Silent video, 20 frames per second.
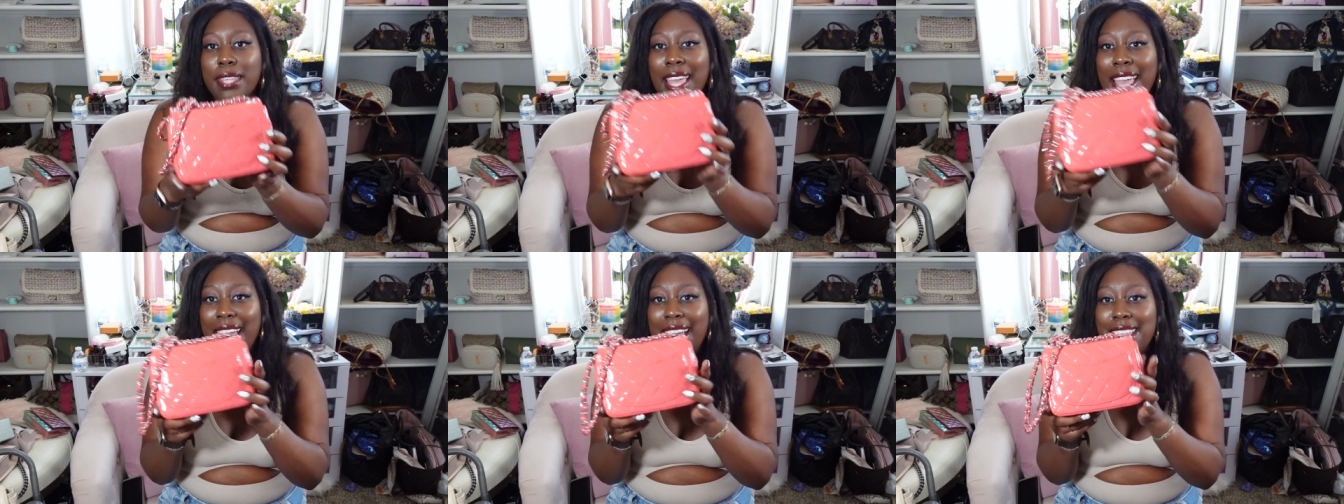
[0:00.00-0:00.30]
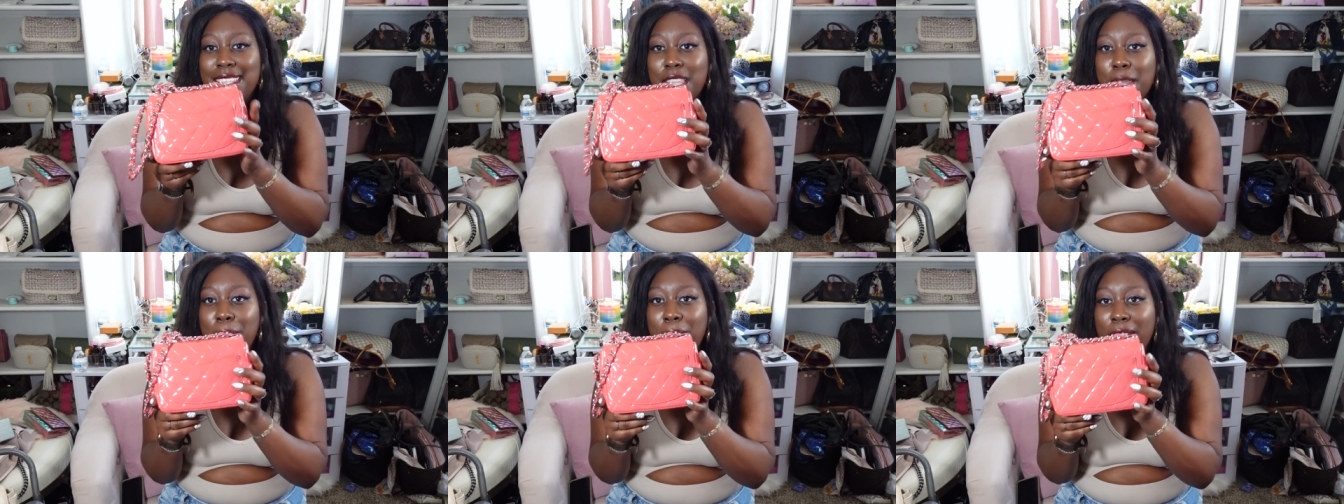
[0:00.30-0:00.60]

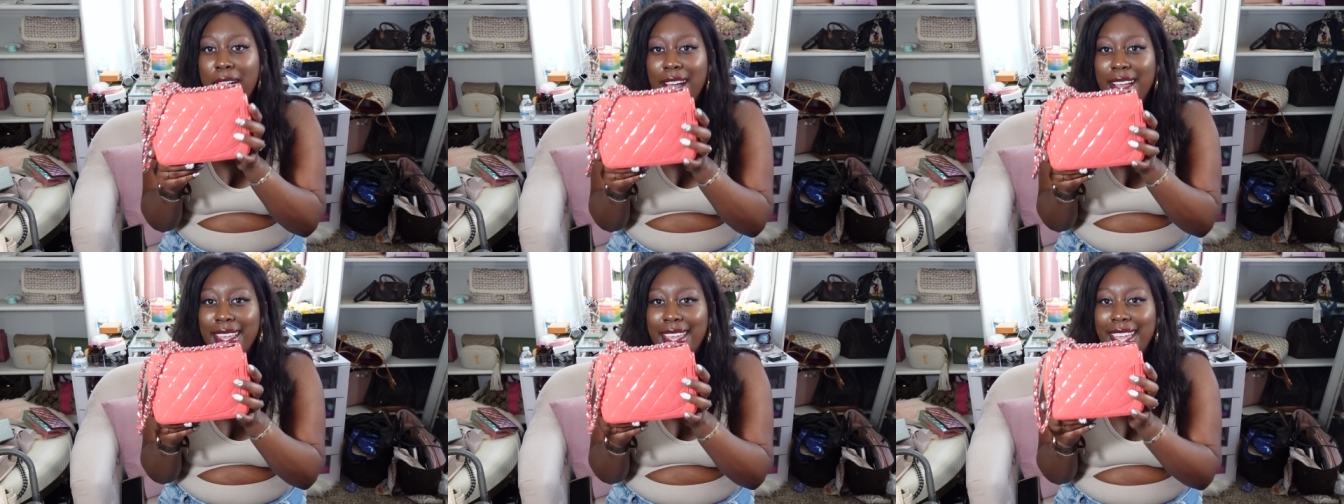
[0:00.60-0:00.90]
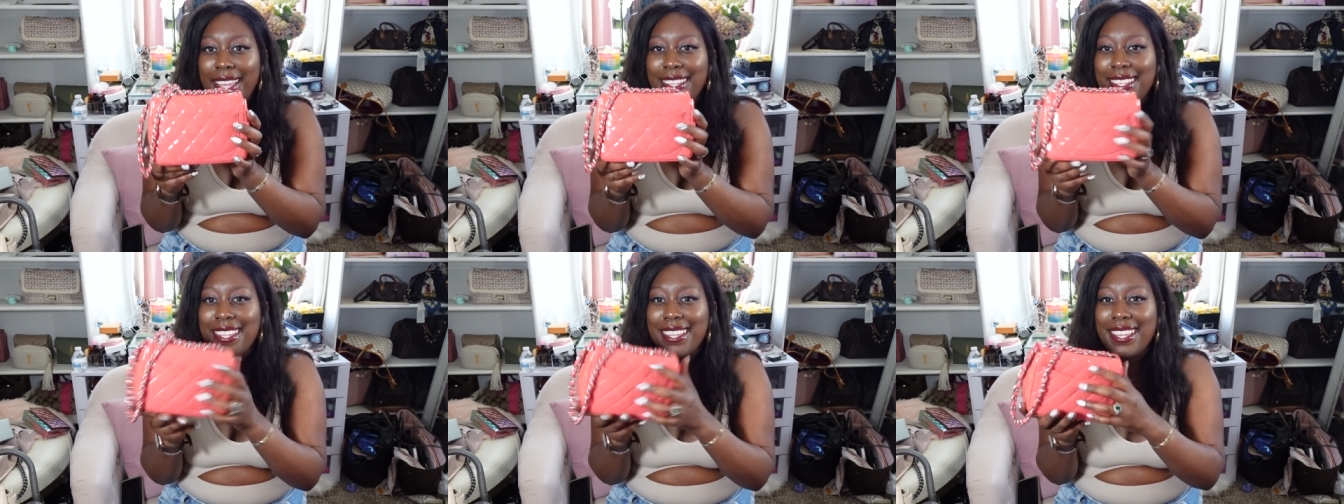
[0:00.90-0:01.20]
Has the
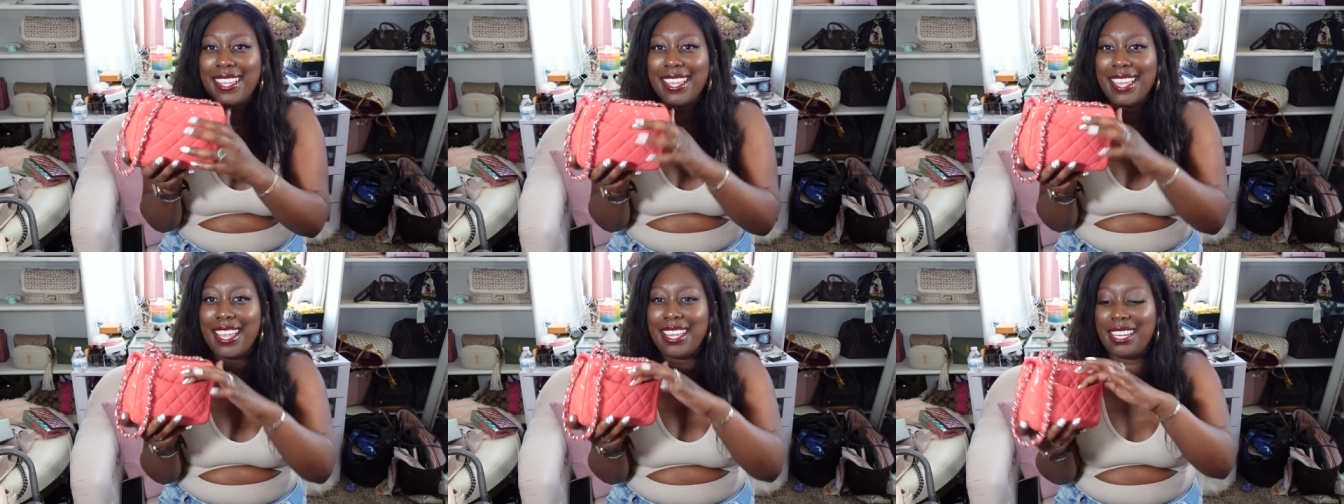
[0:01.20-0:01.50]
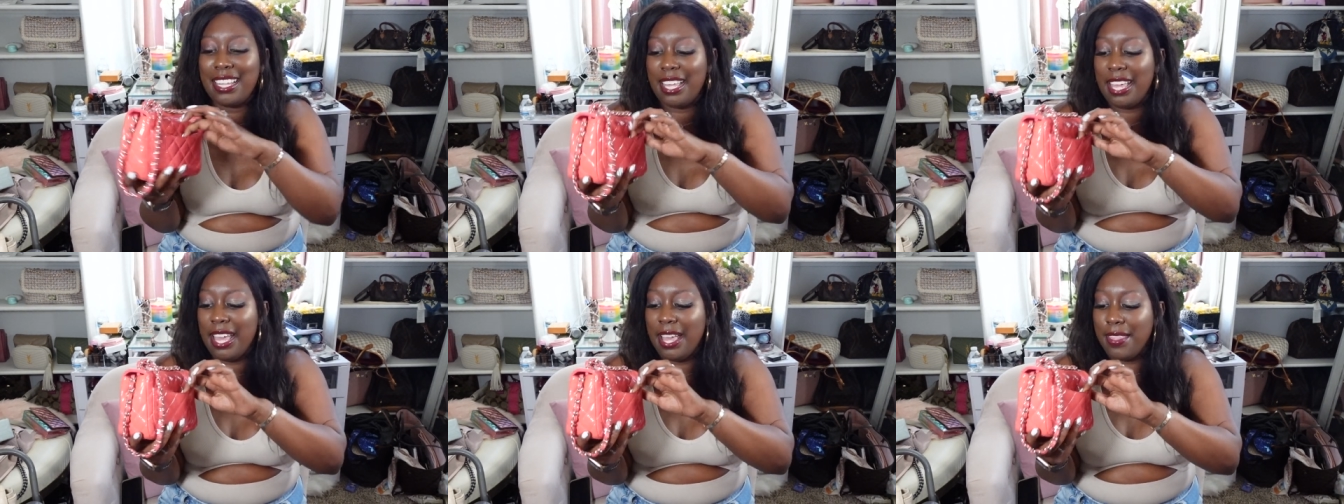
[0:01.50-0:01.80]
pocket in
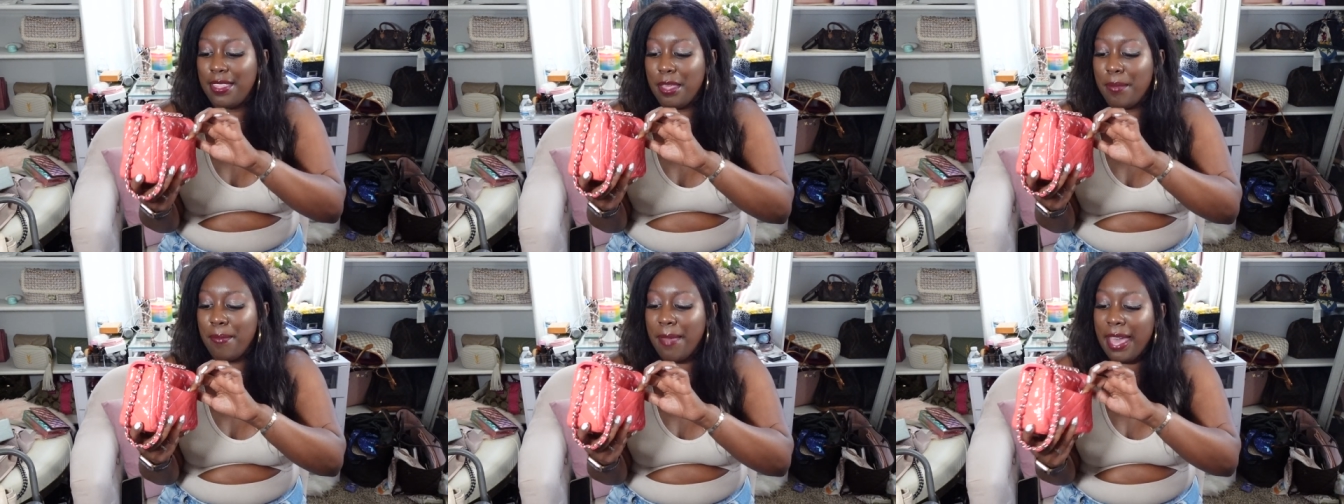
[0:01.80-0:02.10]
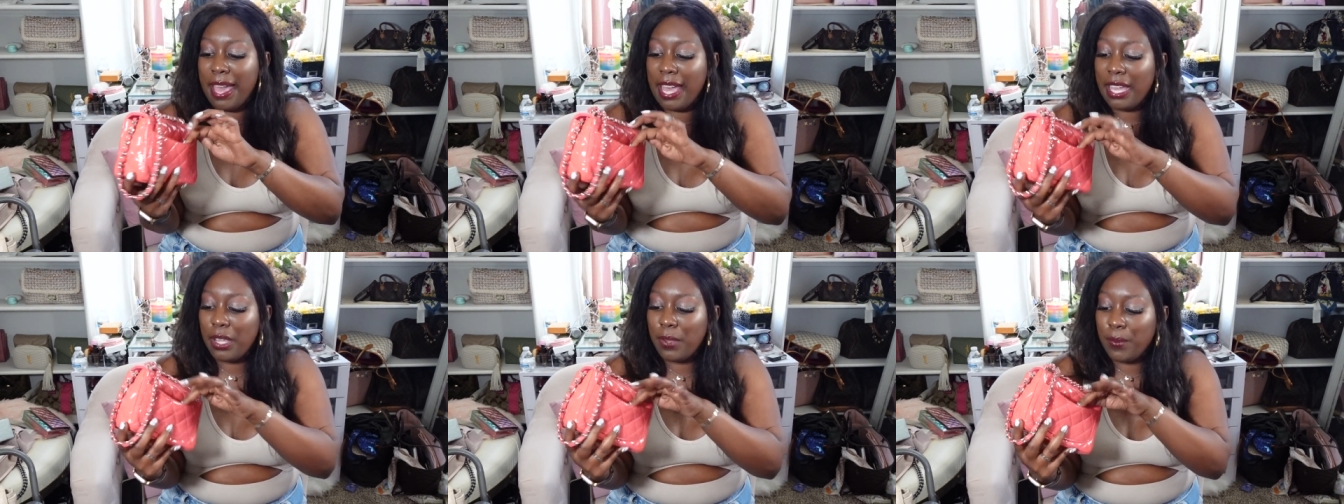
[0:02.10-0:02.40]
the
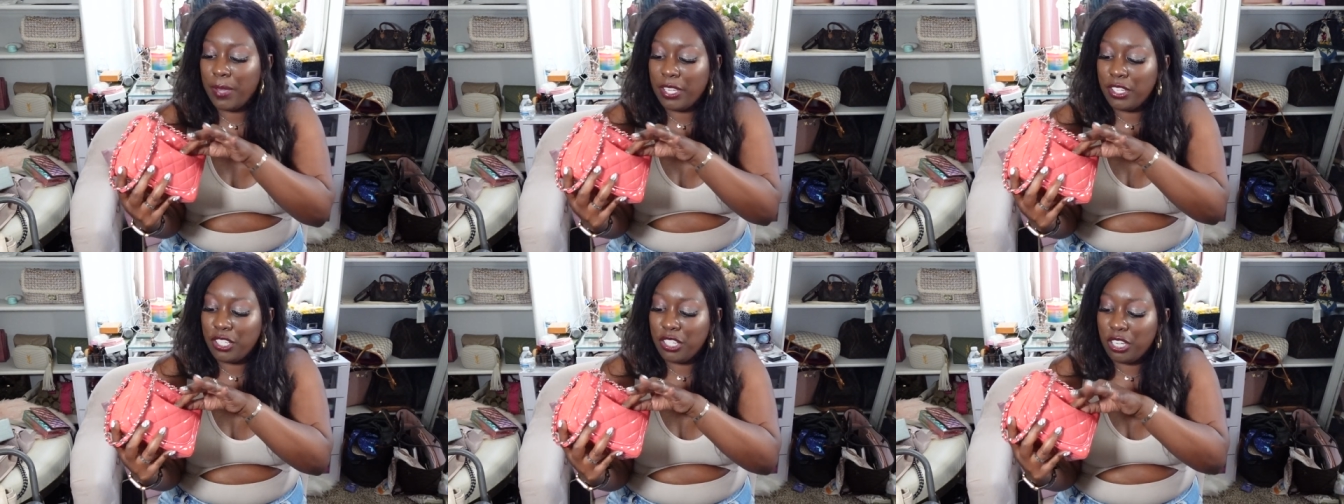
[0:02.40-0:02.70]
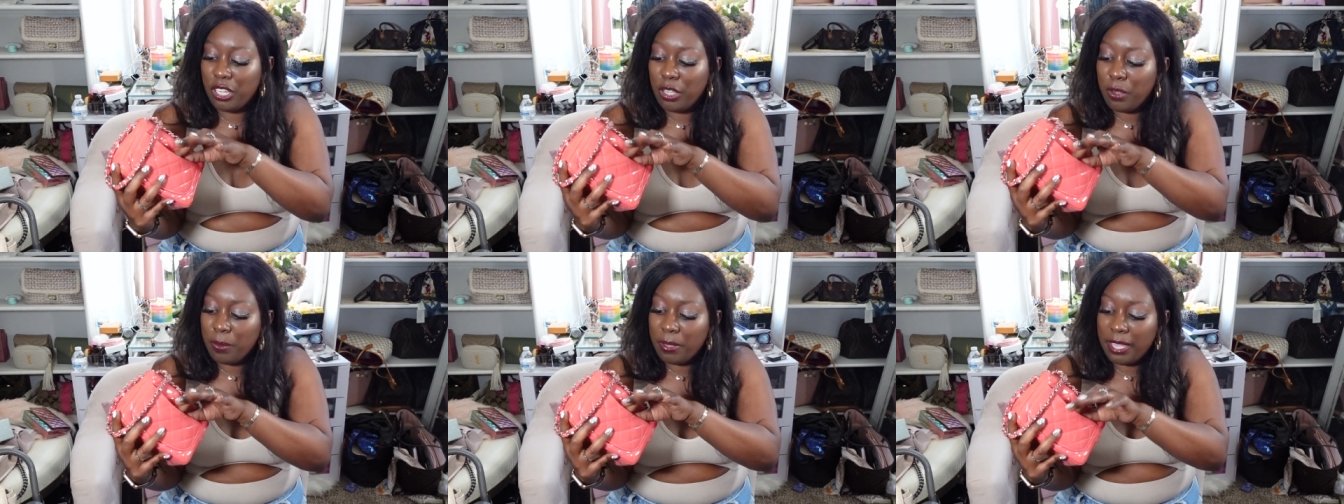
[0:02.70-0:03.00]
back,
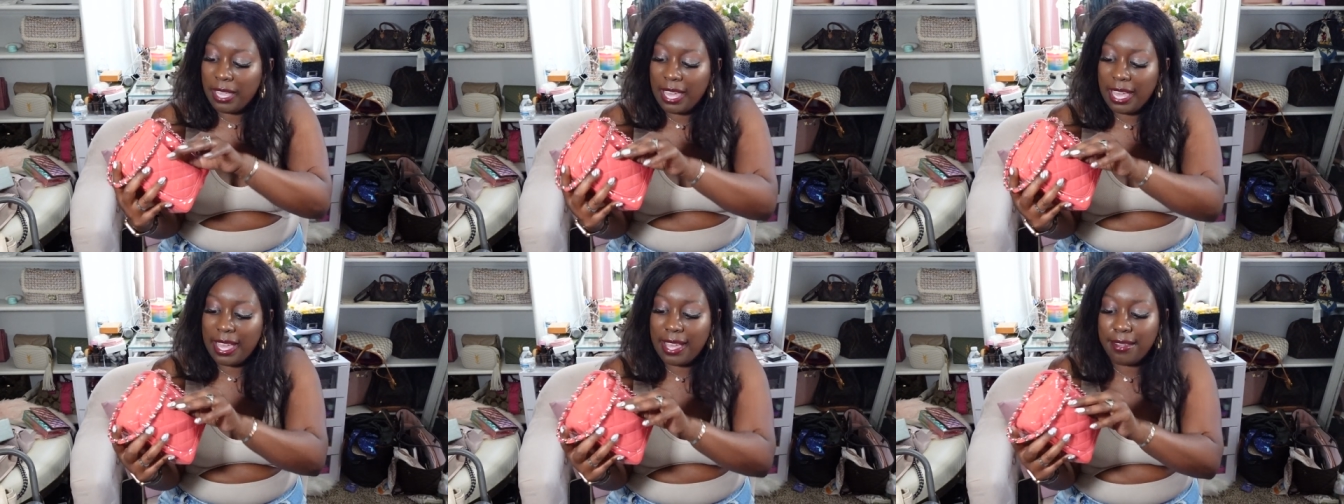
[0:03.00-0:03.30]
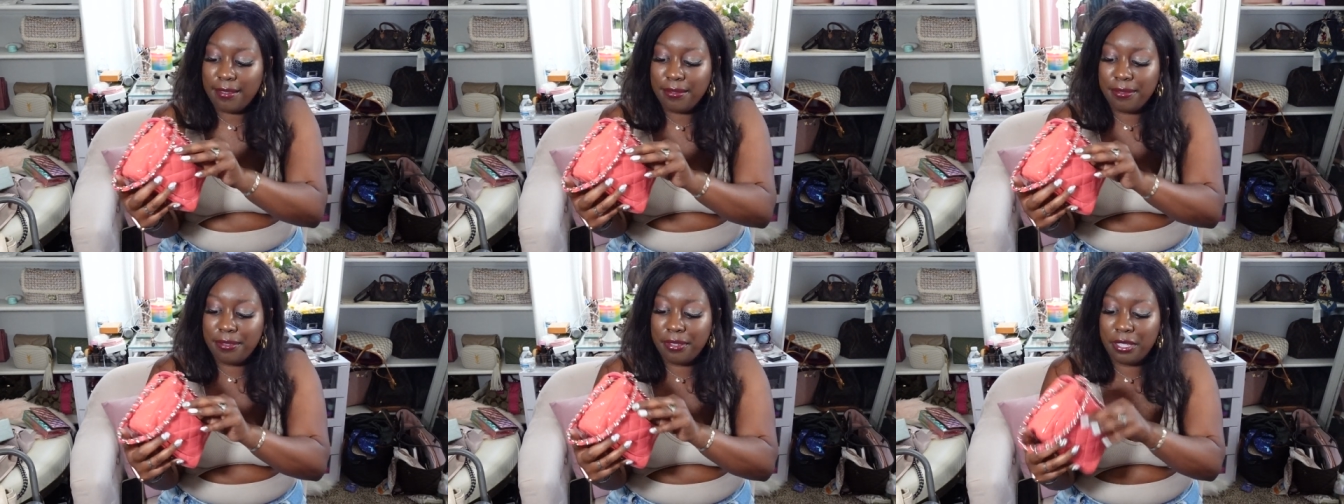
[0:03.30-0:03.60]
which, oh, I
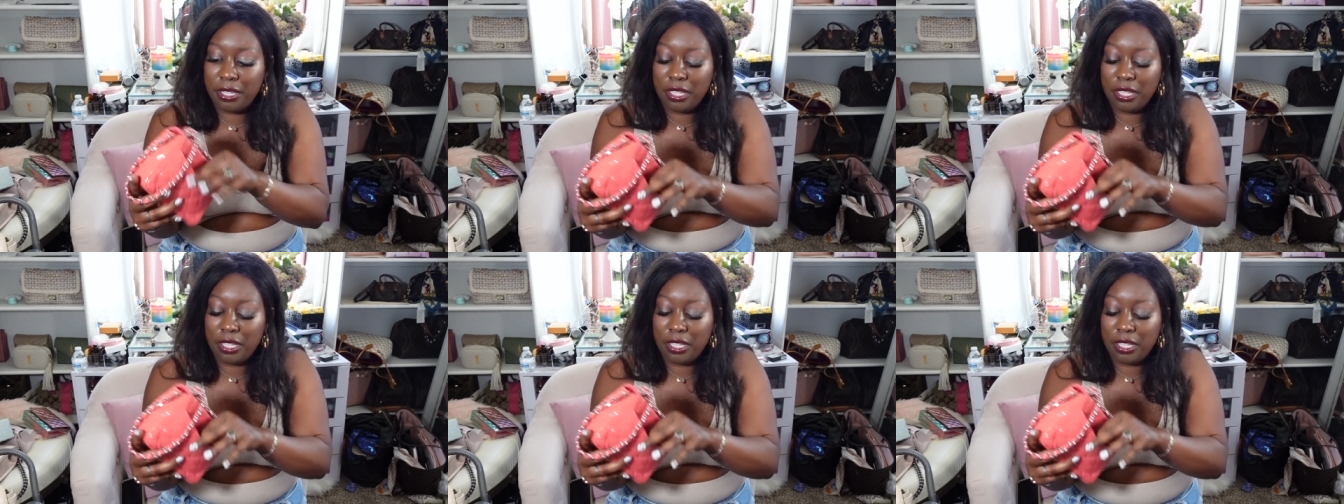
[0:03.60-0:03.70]
have